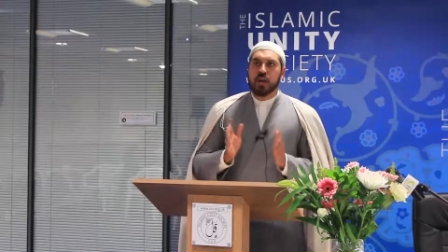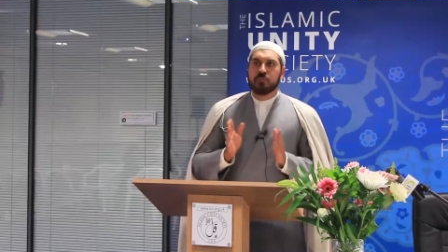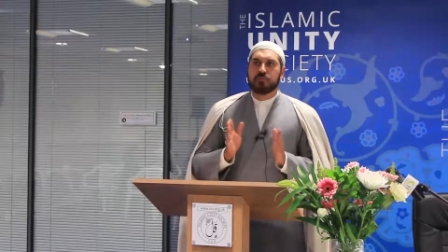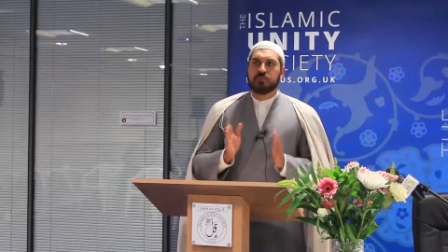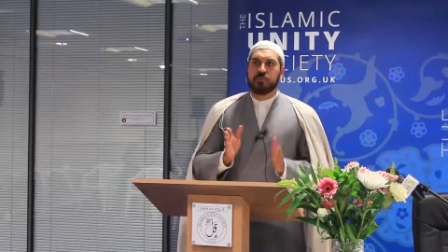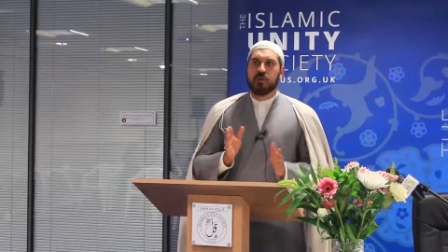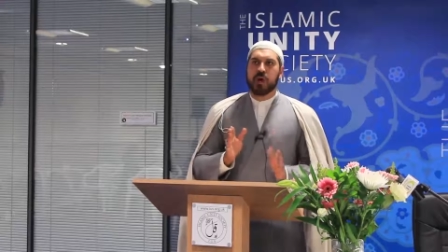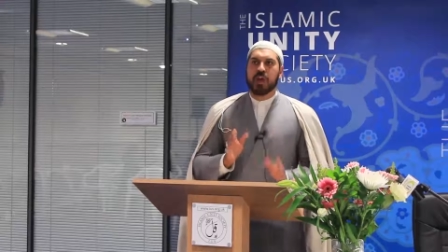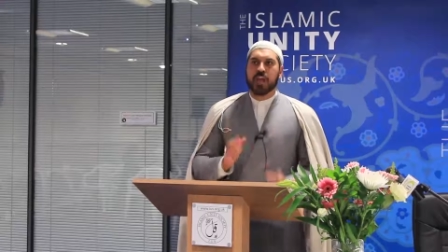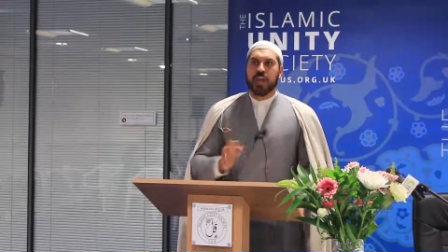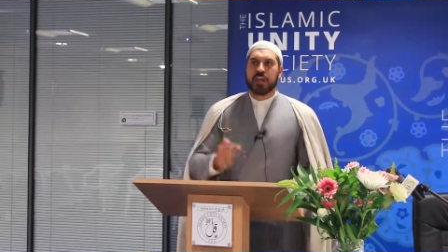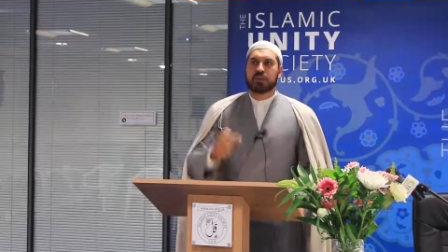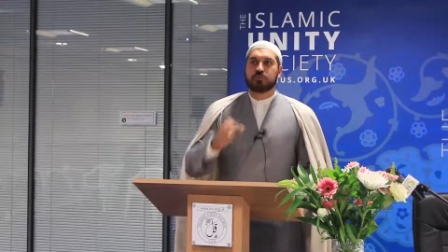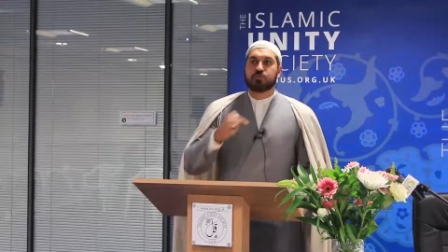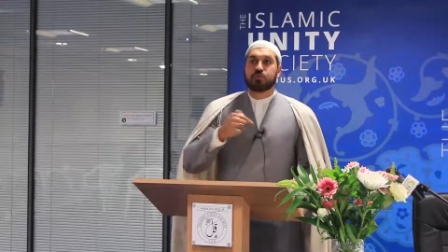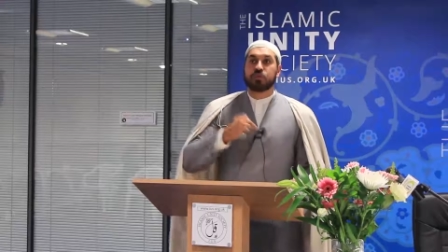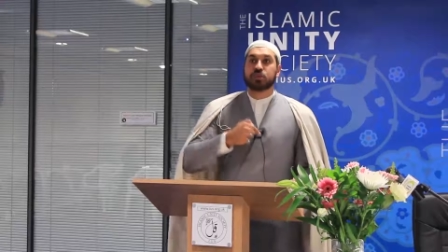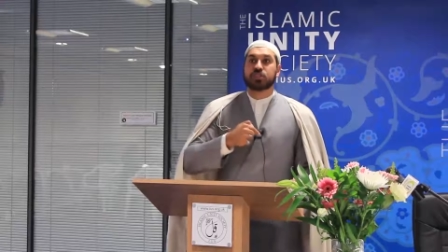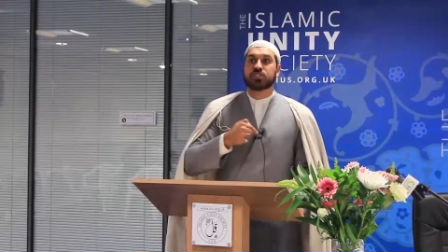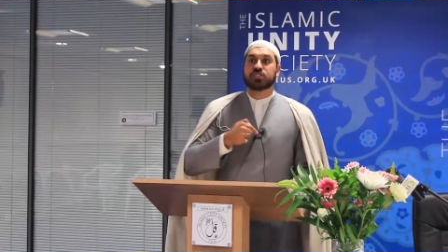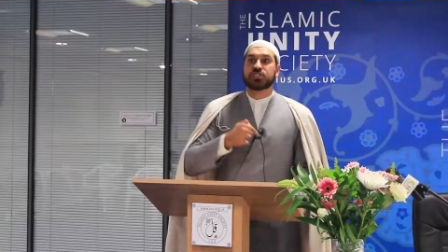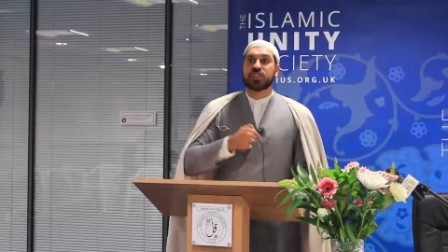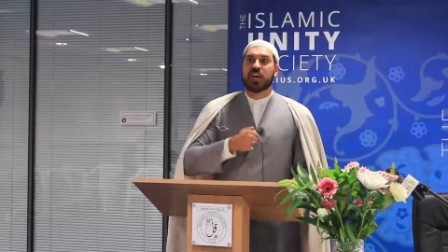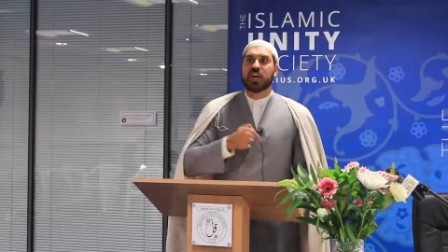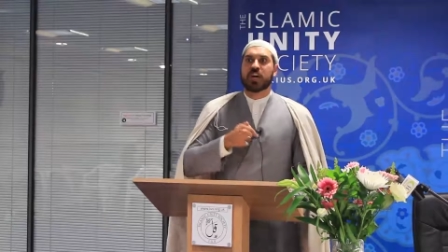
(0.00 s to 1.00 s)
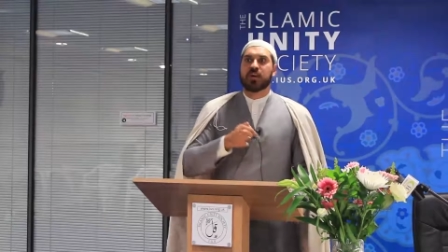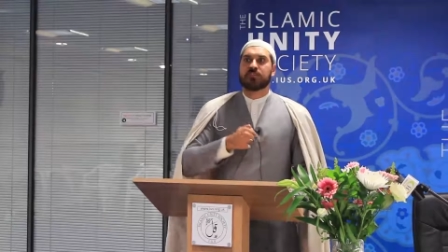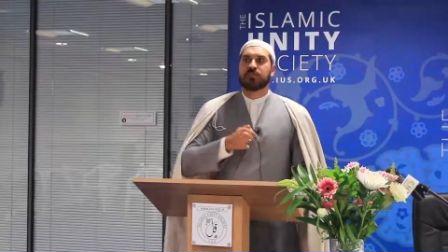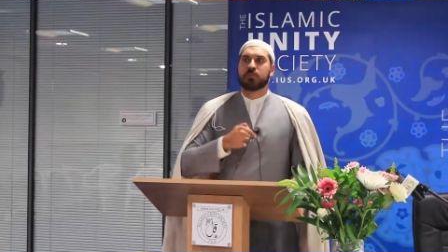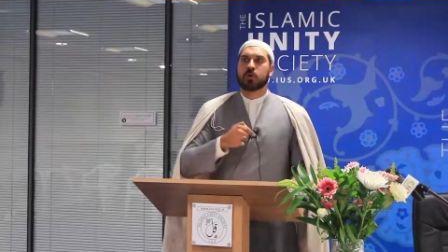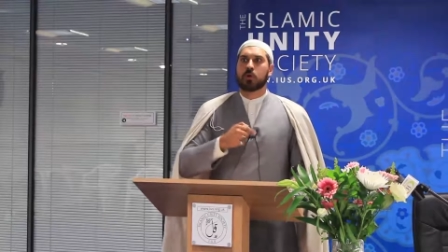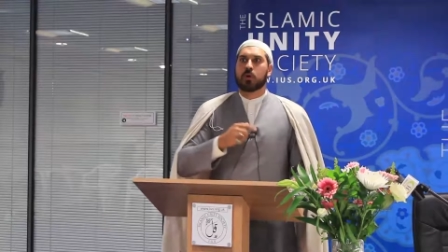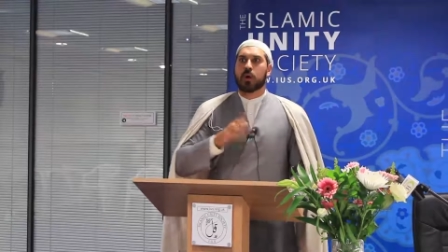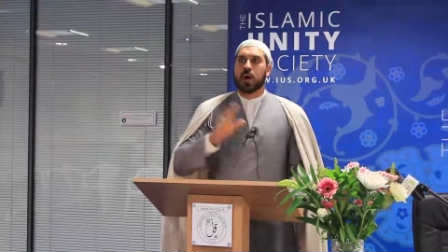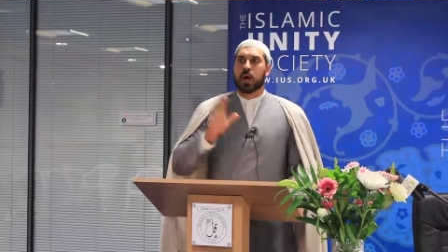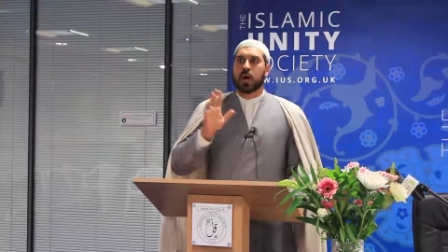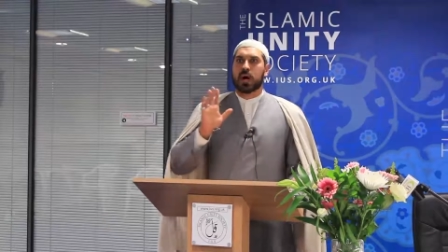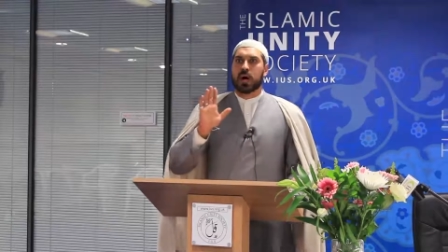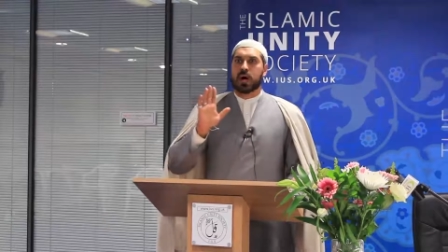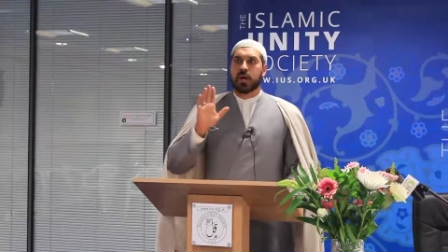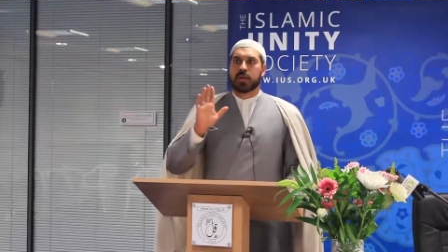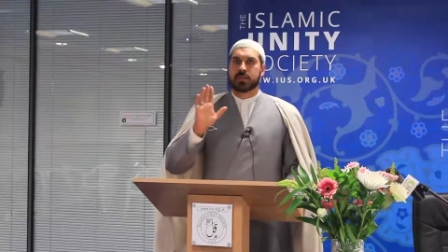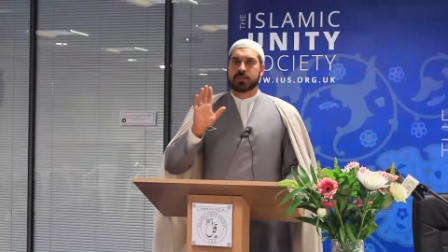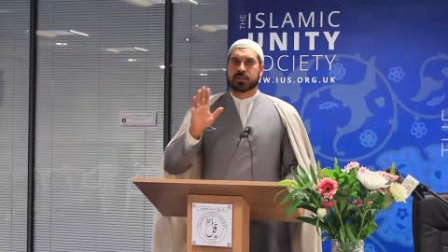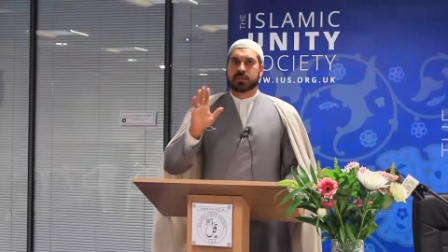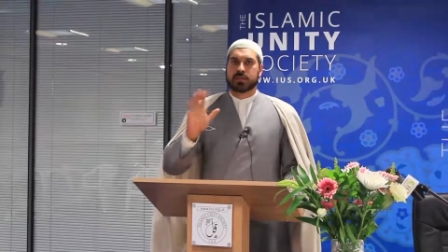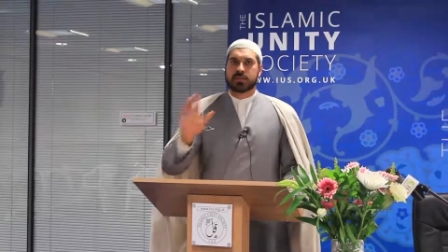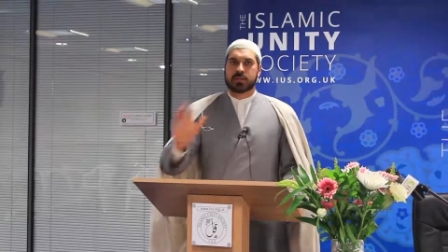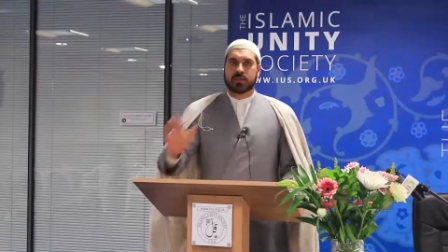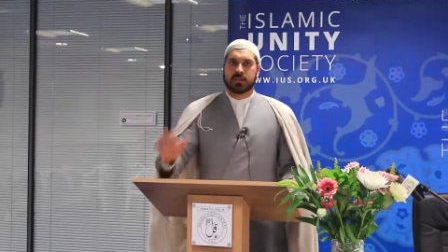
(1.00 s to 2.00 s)
praying, preserve your
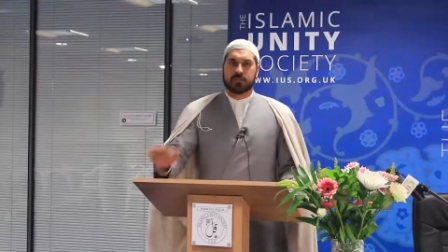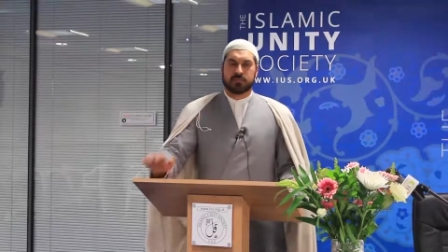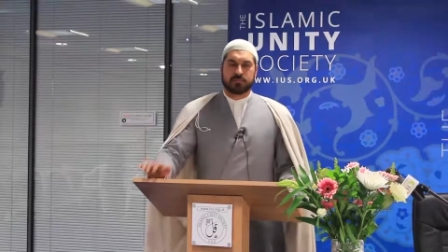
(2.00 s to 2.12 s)
heart.